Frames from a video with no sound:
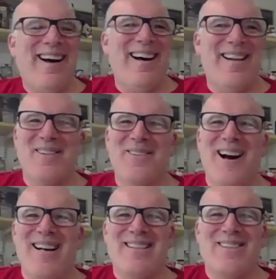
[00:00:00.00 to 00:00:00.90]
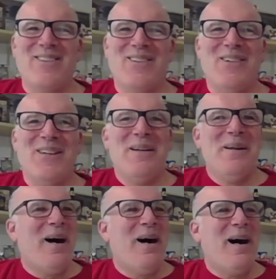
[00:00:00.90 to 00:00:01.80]
through high school,
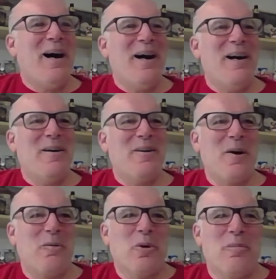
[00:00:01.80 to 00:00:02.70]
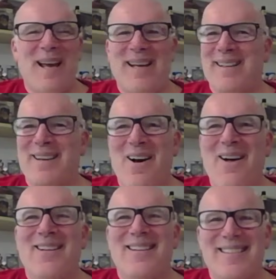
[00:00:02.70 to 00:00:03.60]
a roommate in
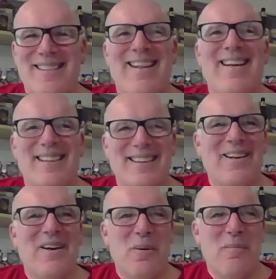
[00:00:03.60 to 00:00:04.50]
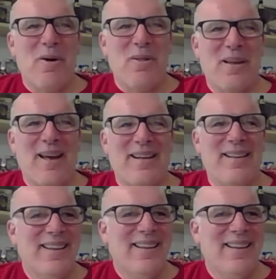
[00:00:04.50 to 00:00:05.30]
college that, we both kind of,